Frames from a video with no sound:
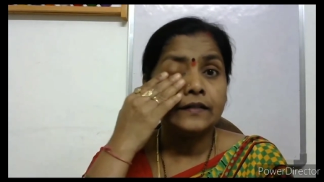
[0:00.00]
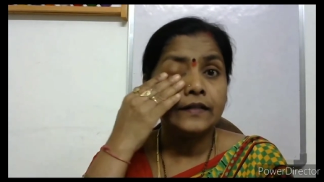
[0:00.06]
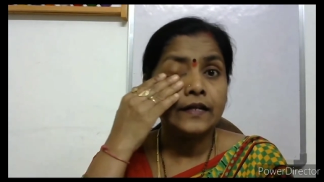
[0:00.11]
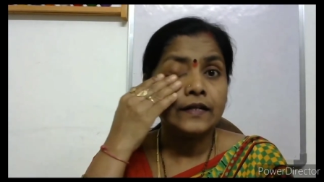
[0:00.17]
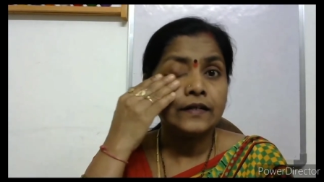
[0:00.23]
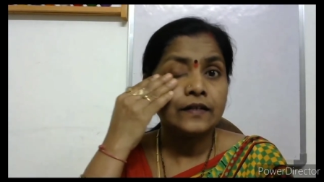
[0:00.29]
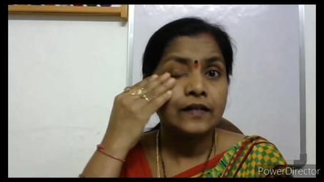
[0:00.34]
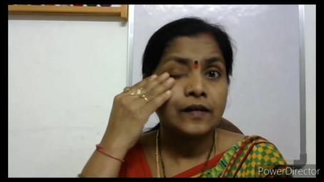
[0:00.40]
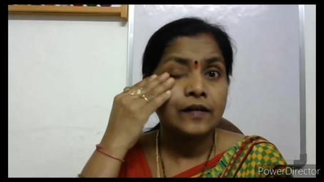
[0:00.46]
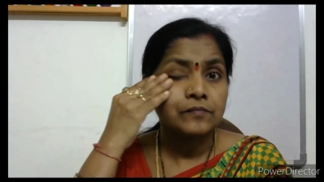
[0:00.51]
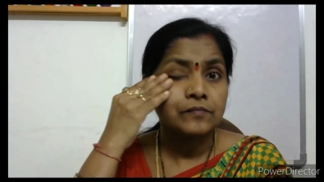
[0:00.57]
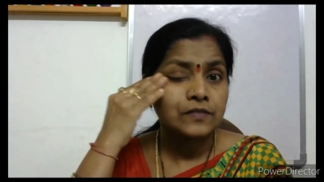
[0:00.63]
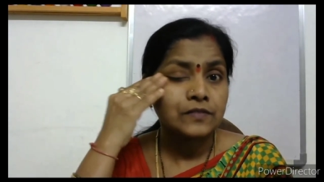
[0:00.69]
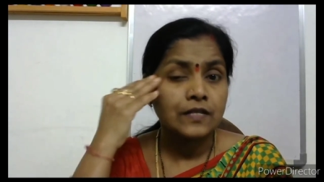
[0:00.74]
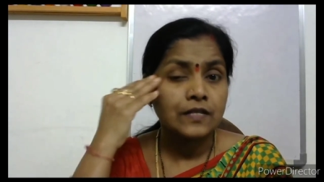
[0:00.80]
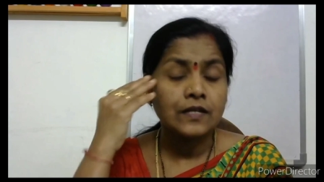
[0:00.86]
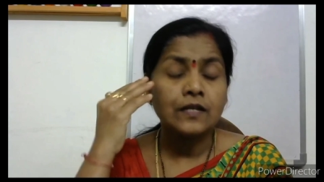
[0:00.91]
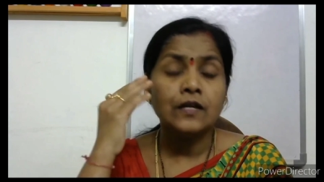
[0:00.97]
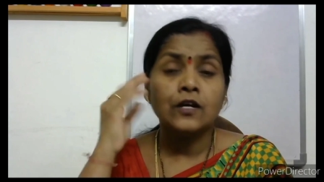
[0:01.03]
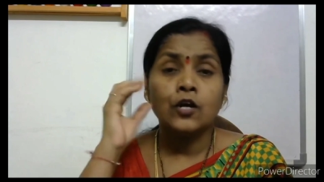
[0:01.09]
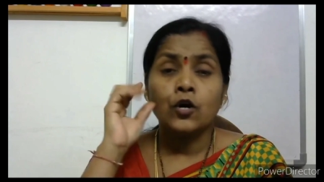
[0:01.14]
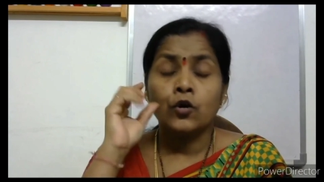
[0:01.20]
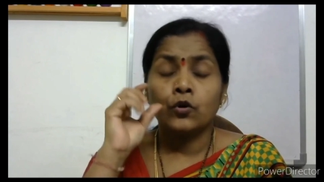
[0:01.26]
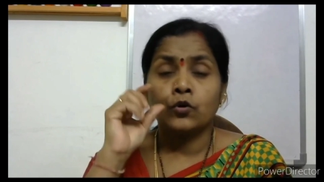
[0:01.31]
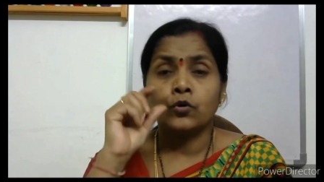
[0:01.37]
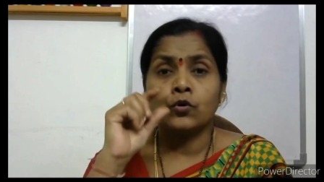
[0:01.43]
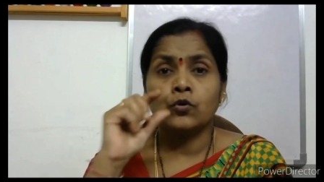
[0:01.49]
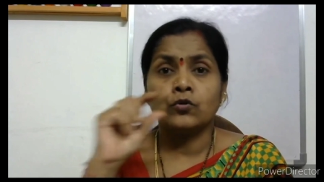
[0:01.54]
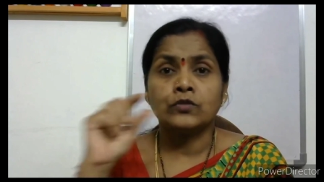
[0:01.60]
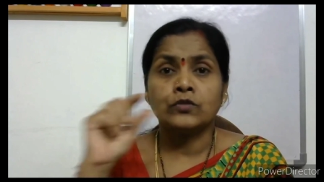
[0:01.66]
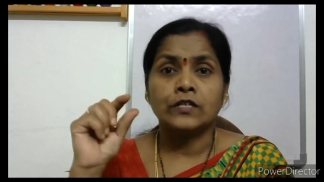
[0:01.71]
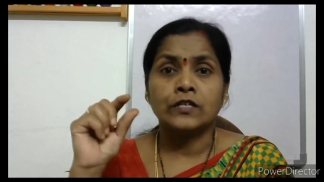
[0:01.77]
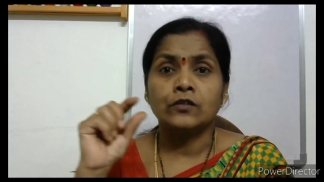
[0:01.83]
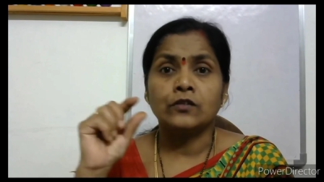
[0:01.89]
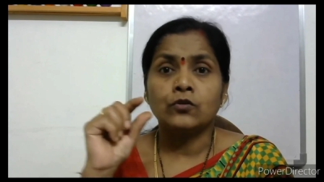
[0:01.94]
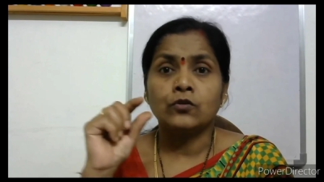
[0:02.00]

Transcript: Then comes the closing.